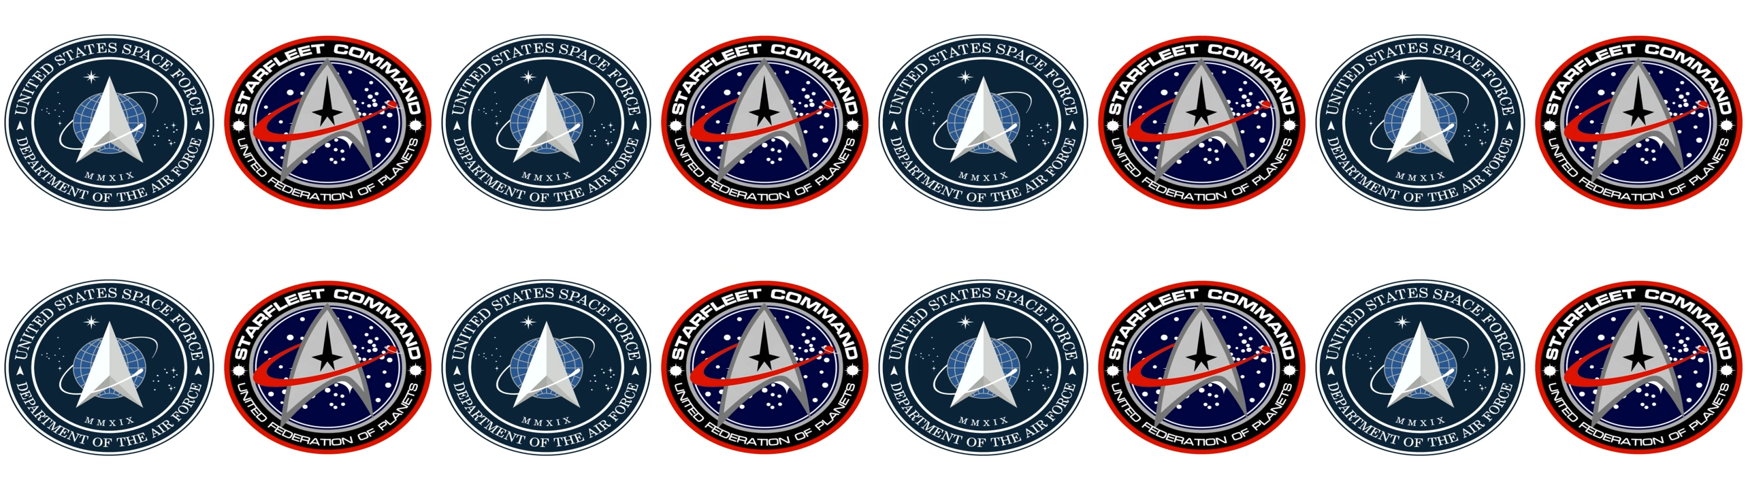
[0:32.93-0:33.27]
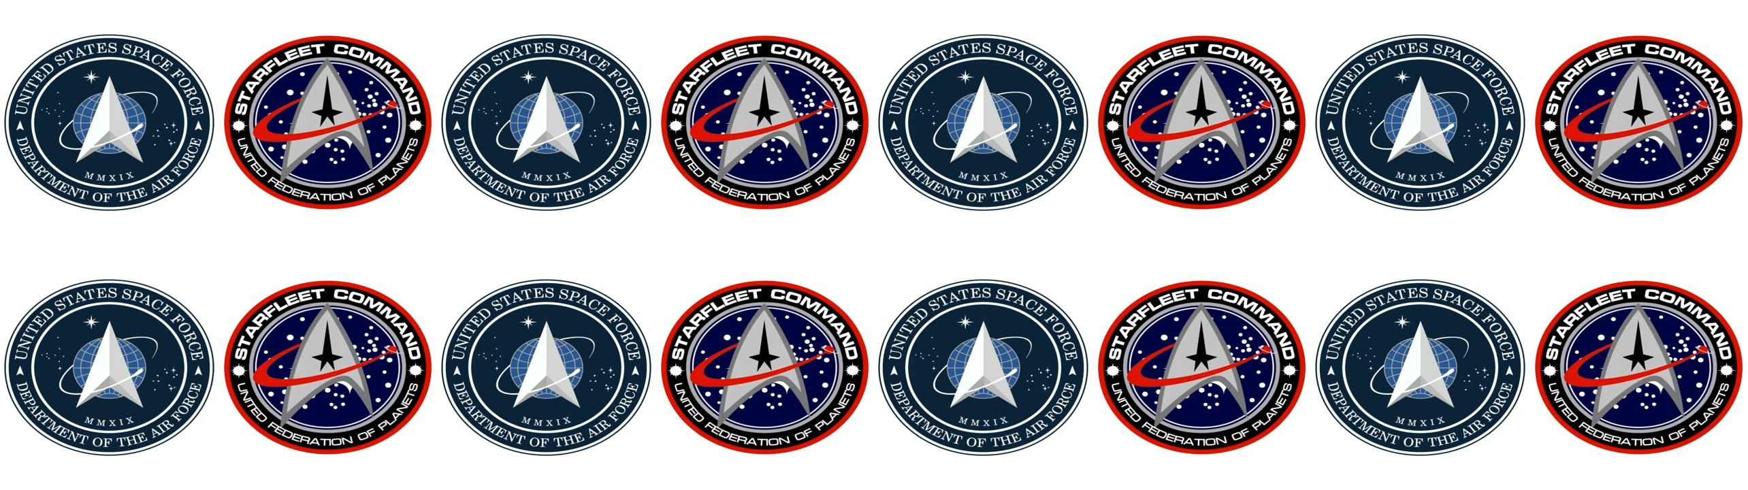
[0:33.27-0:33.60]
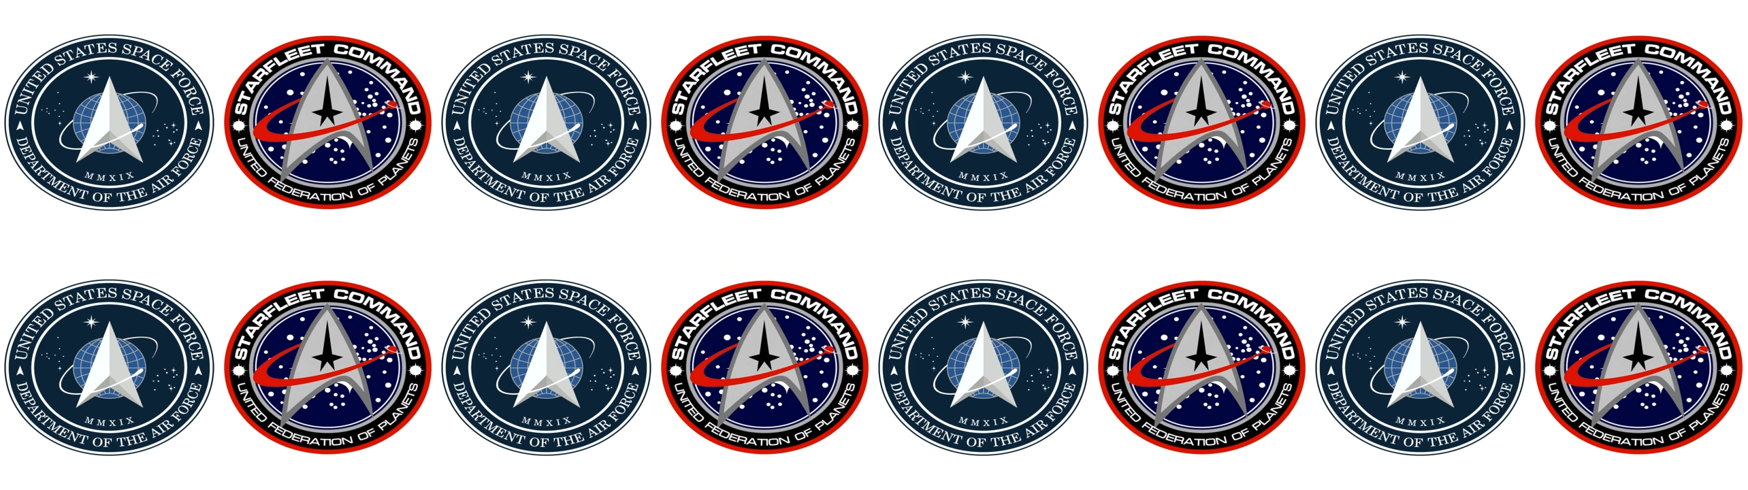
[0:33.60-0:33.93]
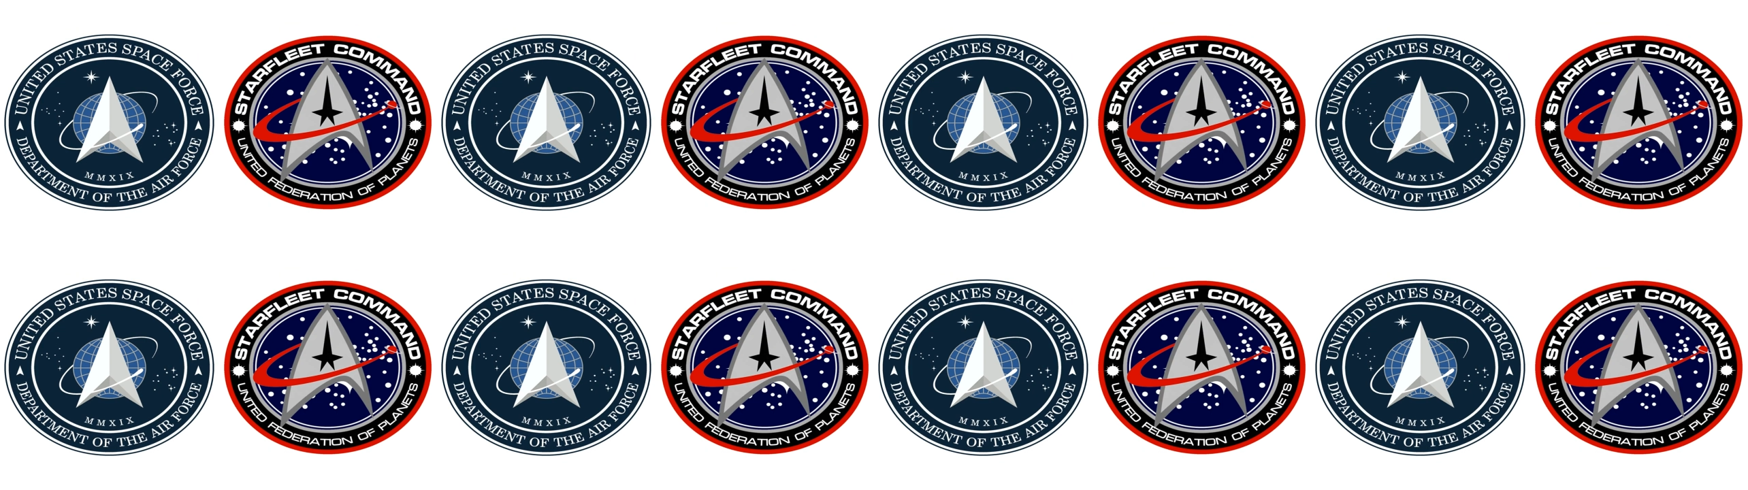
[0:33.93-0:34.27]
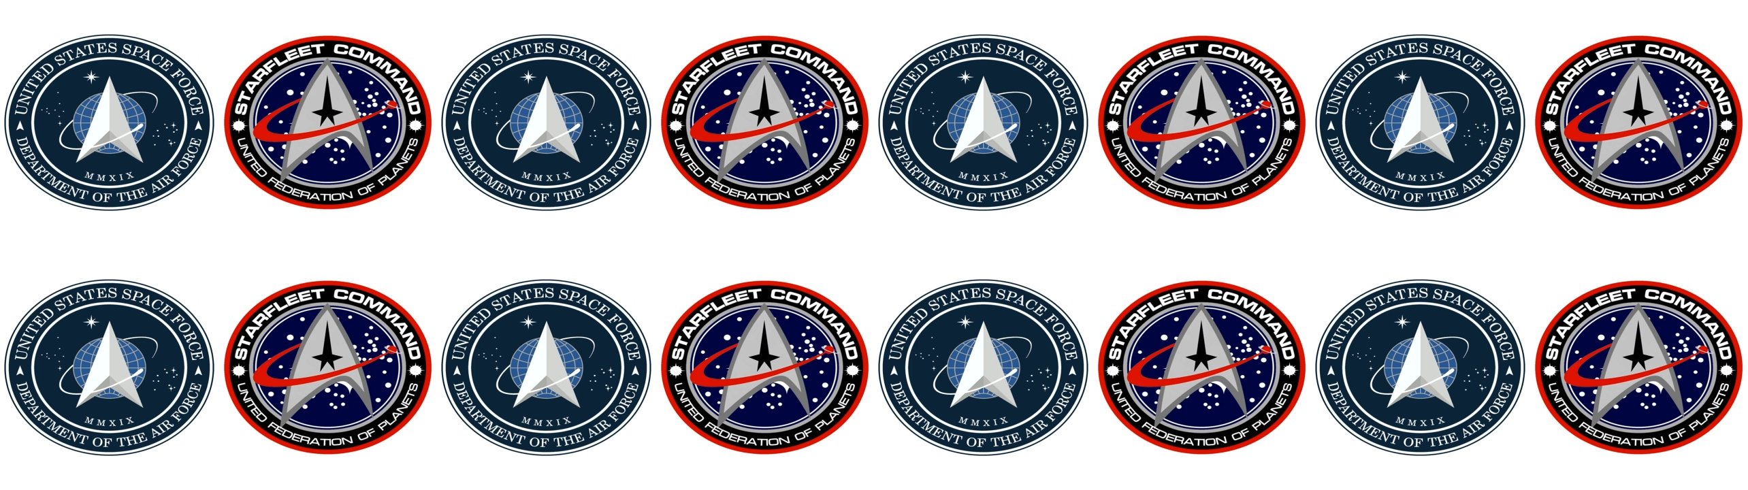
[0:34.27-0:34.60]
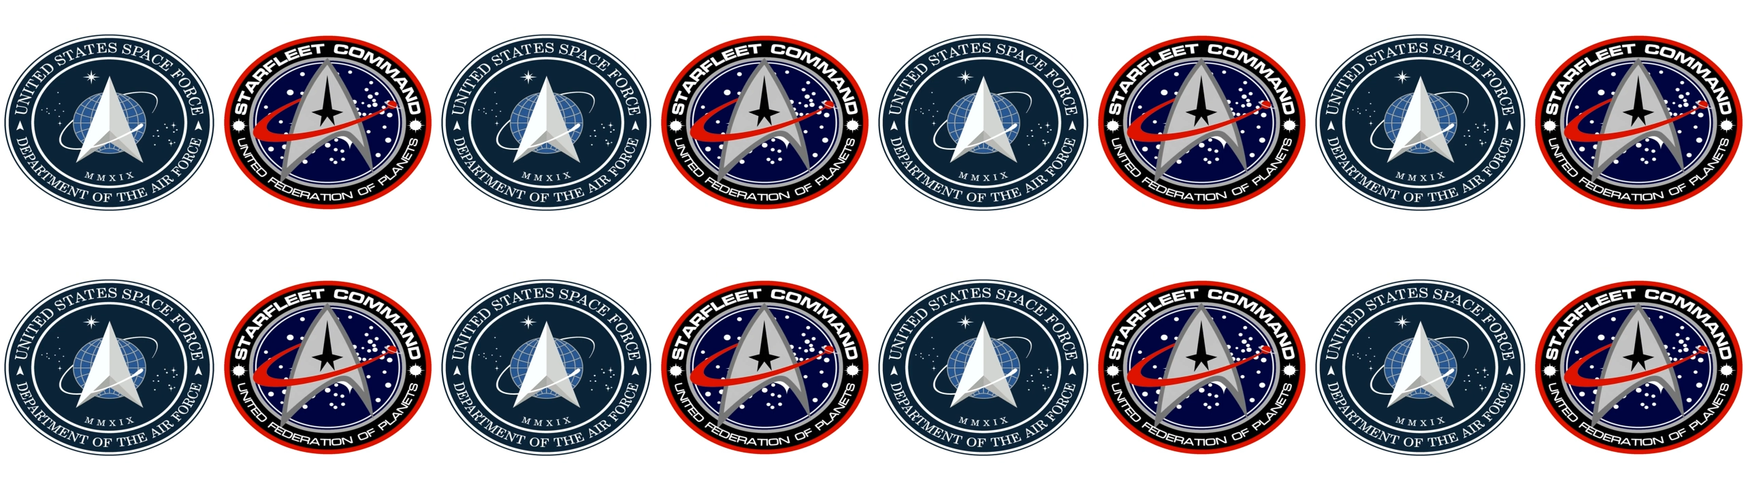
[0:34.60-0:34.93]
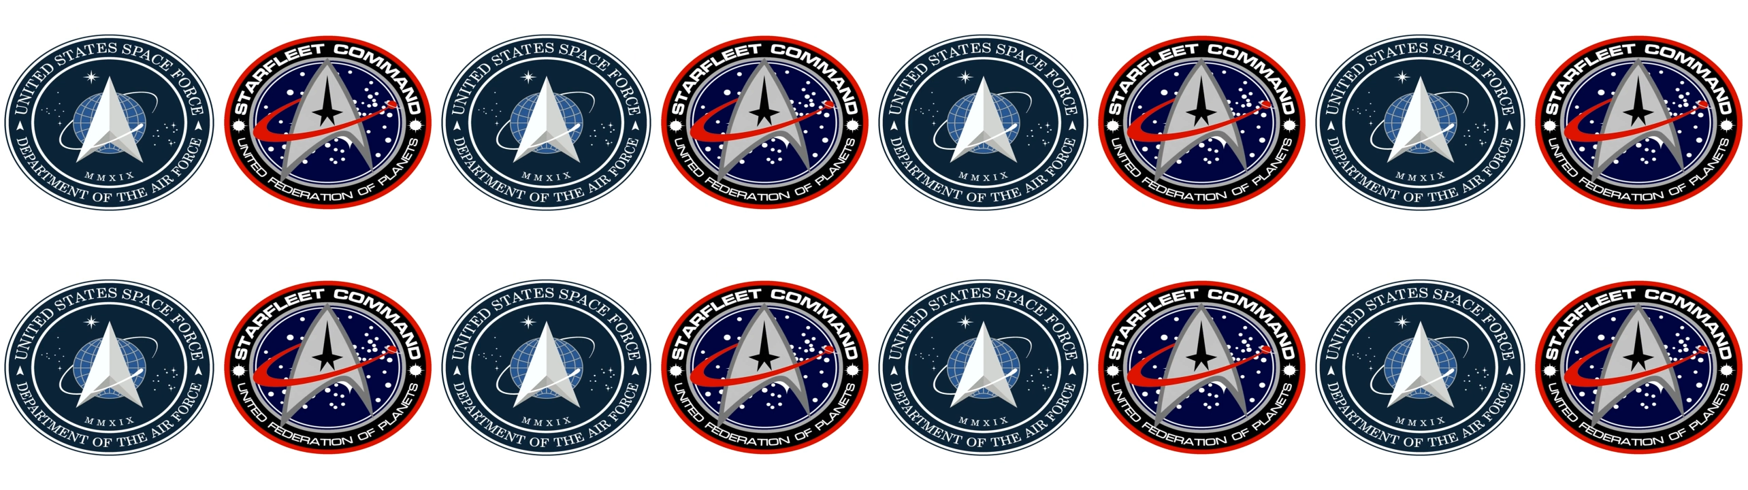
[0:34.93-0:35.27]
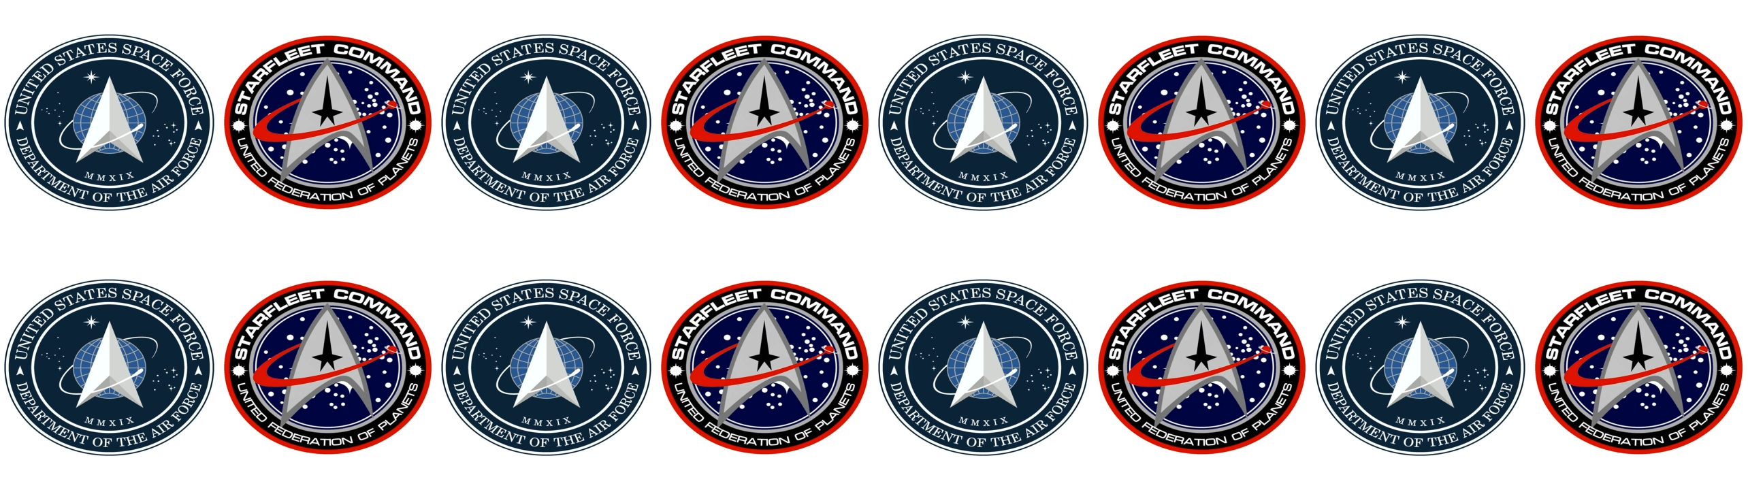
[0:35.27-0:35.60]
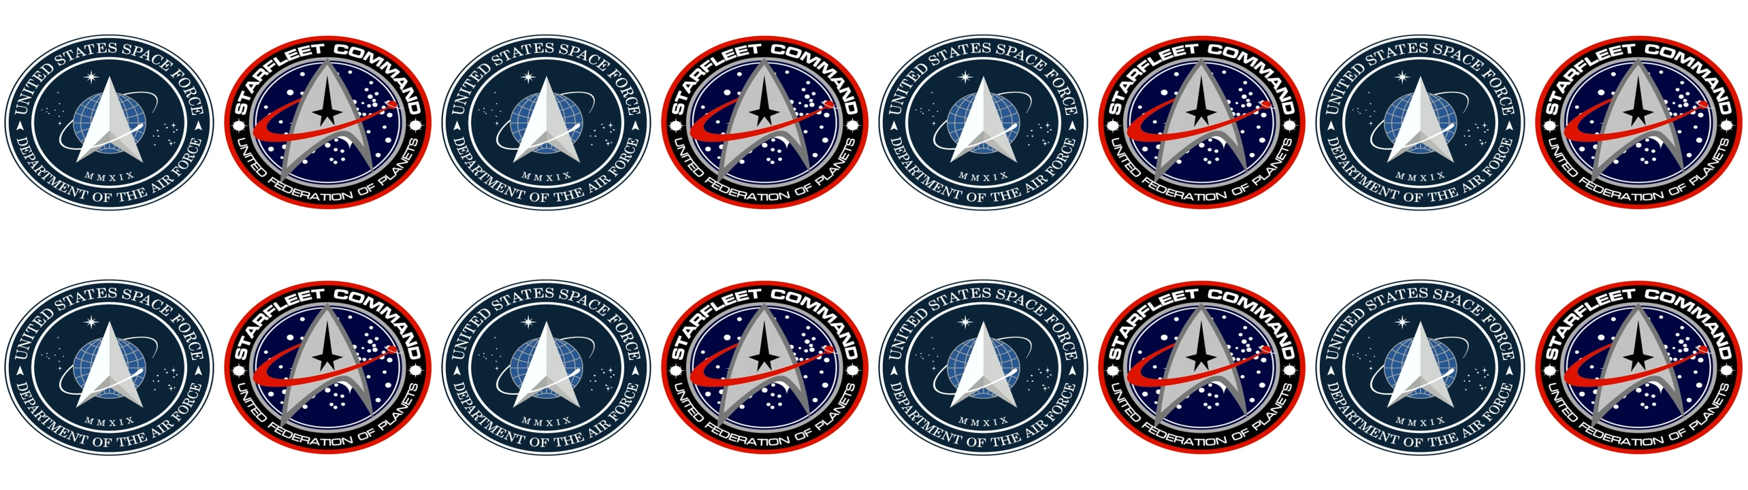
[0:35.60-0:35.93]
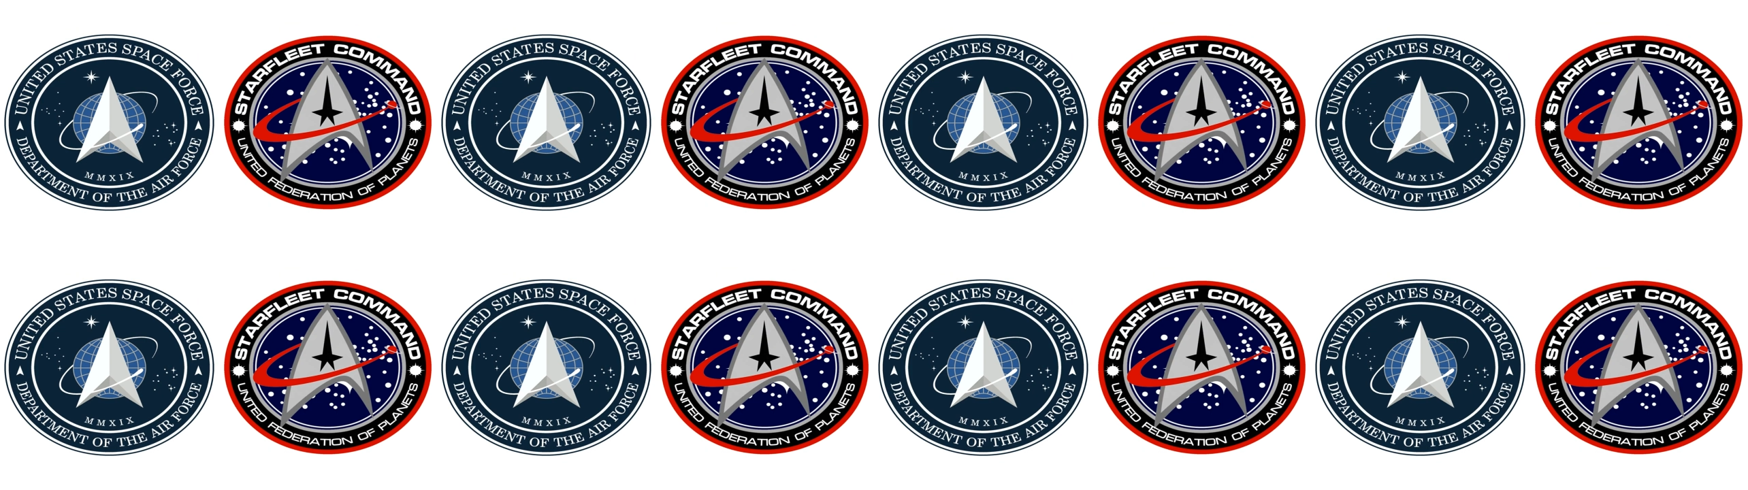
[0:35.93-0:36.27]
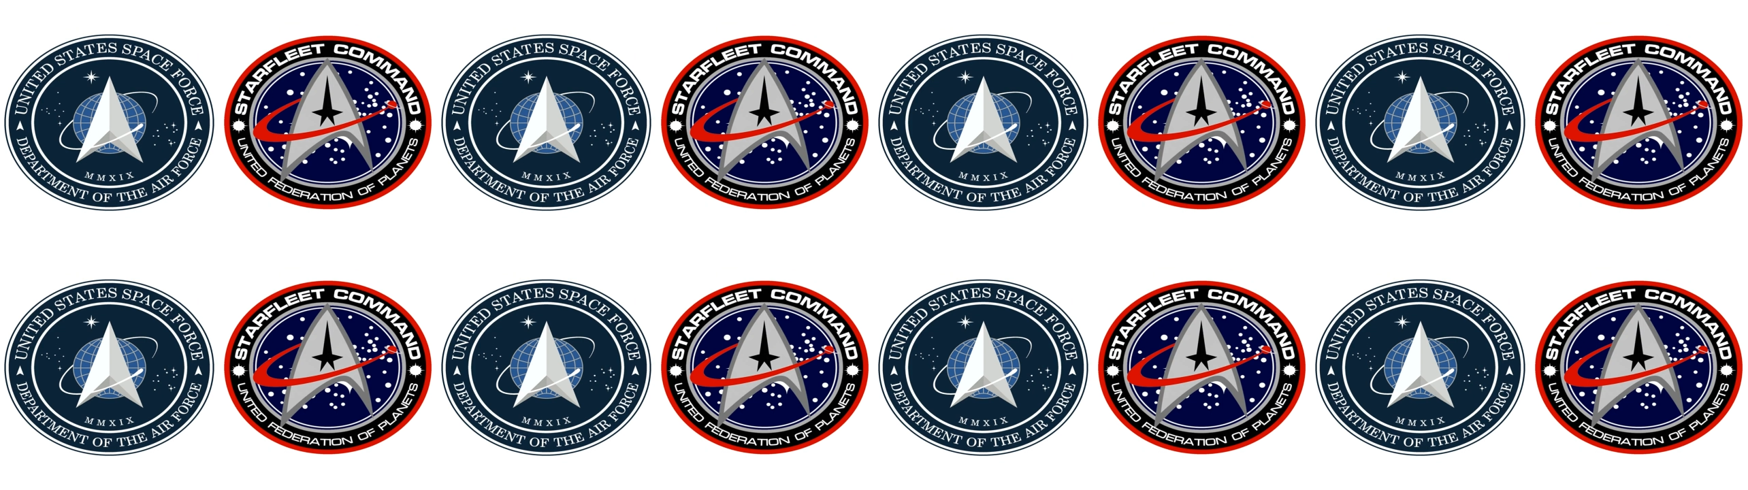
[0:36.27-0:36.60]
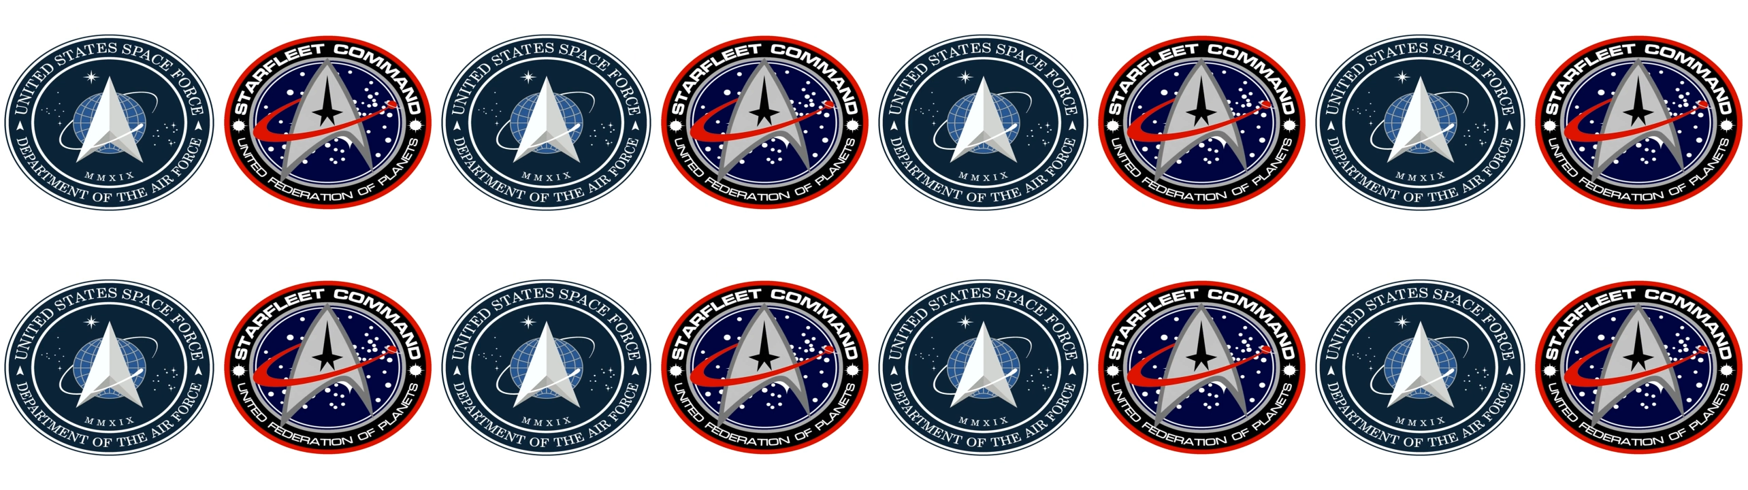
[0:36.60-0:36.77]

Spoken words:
No face is visible, so there are no lips to read.